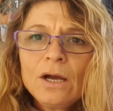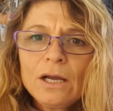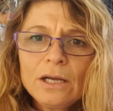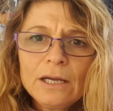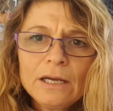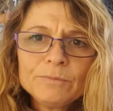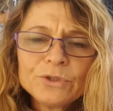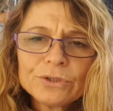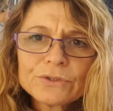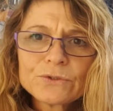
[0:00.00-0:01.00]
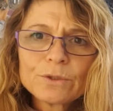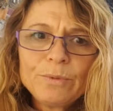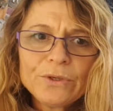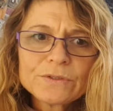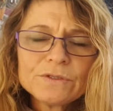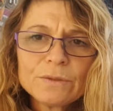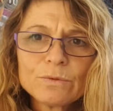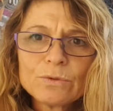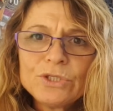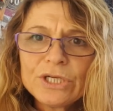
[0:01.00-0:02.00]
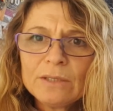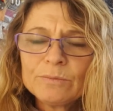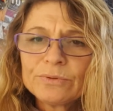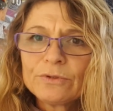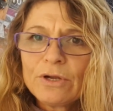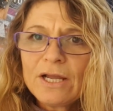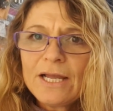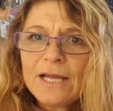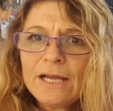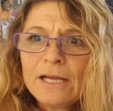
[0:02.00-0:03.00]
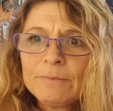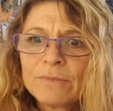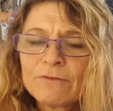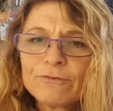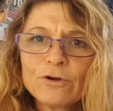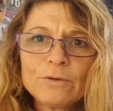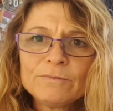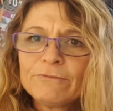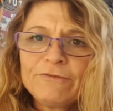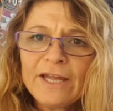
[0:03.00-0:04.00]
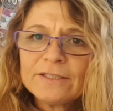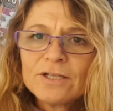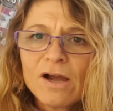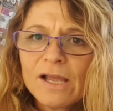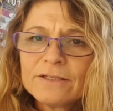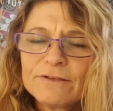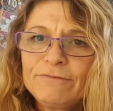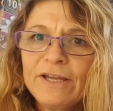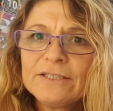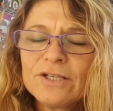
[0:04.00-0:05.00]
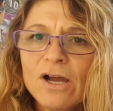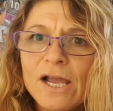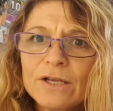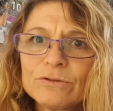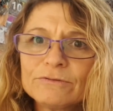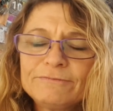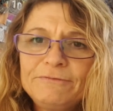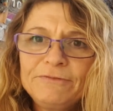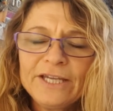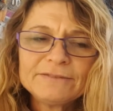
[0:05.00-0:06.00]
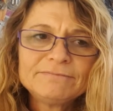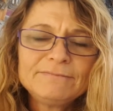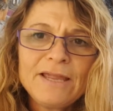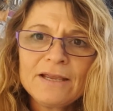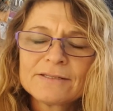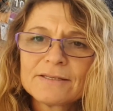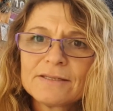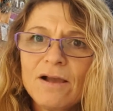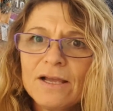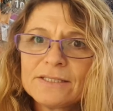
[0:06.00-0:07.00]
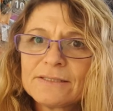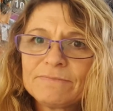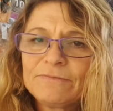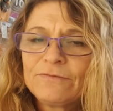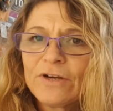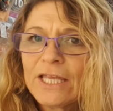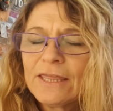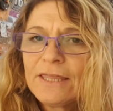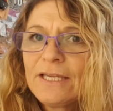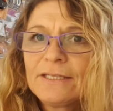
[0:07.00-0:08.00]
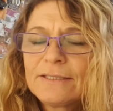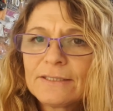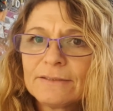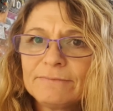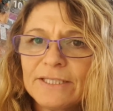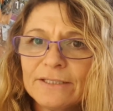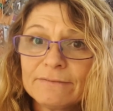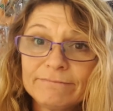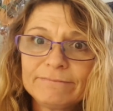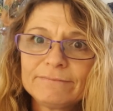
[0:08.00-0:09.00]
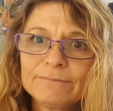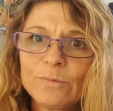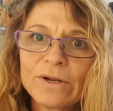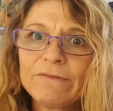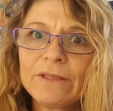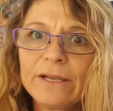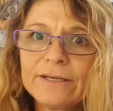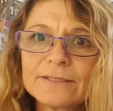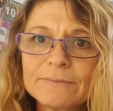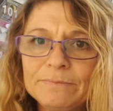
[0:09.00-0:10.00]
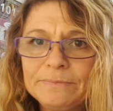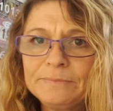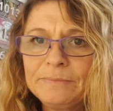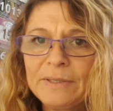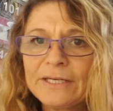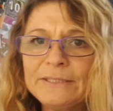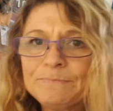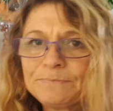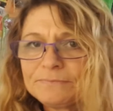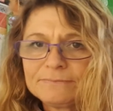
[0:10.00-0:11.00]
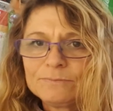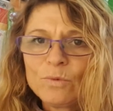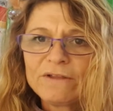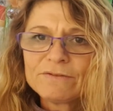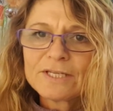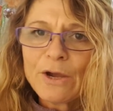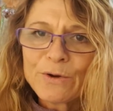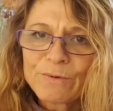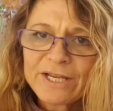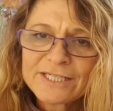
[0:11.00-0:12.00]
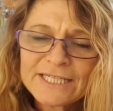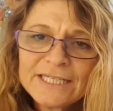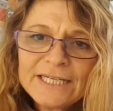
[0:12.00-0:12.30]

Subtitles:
I'm not the sort of person that will jump from fad diet to fad diet, or fad exercise freaking thing to, you know, whatever the latest bloody whatever's going around.